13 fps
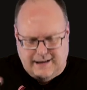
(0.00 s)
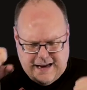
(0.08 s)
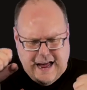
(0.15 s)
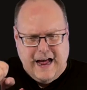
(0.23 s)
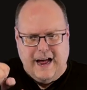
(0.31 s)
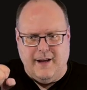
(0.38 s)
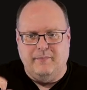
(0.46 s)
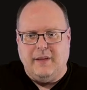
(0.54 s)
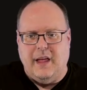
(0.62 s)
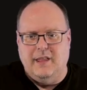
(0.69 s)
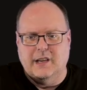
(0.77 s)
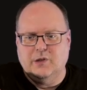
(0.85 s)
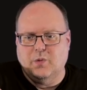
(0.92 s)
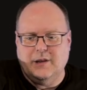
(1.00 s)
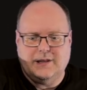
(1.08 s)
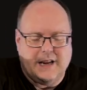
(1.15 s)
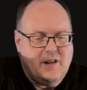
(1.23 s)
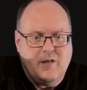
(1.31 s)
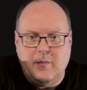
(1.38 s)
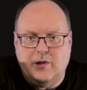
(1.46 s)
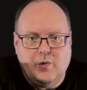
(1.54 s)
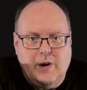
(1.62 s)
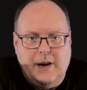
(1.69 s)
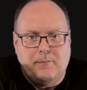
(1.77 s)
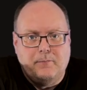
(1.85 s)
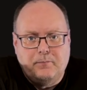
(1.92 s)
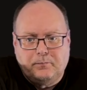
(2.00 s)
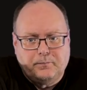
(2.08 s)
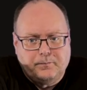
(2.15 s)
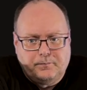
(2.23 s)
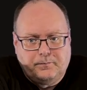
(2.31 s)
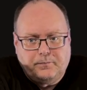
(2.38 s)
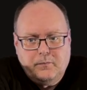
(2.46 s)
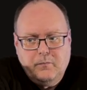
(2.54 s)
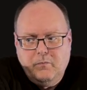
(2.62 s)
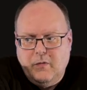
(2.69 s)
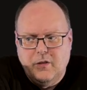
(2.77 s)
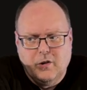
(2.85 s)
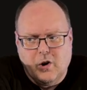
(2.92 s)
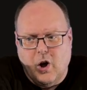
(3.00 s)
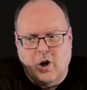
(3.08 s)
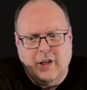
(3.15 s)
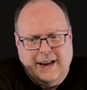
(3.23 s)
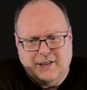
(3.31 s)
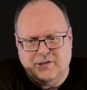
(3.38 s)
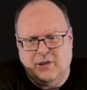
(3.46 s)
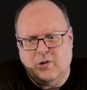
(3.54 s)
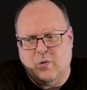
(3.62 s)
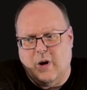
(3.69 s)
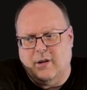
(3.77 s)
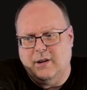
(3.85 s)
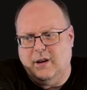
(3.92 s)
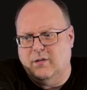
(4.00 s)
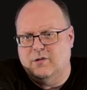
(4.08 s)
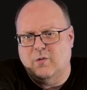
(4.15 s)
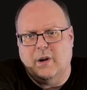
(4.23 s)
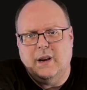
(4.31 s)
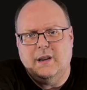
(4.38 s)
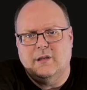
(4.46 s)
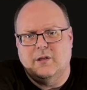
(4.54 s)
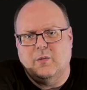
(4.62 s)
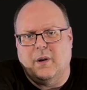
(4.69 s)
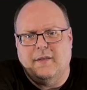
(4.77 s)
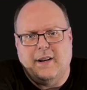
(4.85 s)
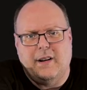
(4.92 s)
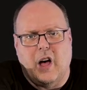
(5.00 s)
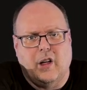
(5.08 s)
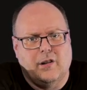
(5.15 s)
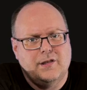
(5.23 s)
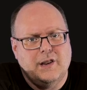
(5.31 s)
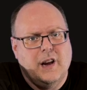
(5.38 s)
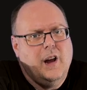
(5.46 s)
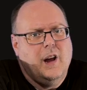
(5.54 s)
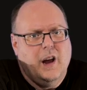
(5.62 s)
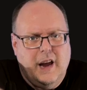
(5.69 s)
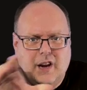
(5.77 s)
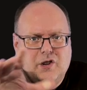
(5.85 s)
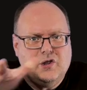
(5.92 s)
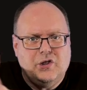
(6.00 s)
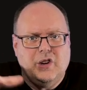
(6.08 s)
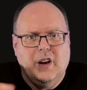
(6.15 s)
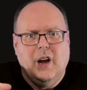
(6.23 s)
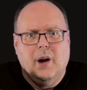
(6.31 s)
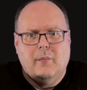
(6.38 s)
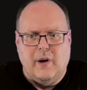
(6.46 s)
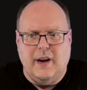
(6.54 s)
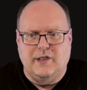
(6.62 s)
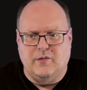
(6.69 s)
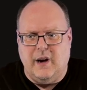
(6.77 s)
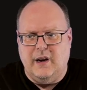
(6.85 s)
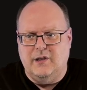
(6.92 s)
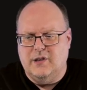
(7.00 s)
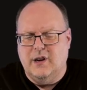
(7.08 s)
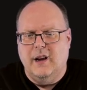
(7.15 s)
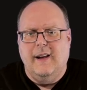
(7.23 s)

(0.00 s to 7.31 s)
yeah. And this one's kind of in between. They're all excellent quality, you know, 20 to $25 ish price range,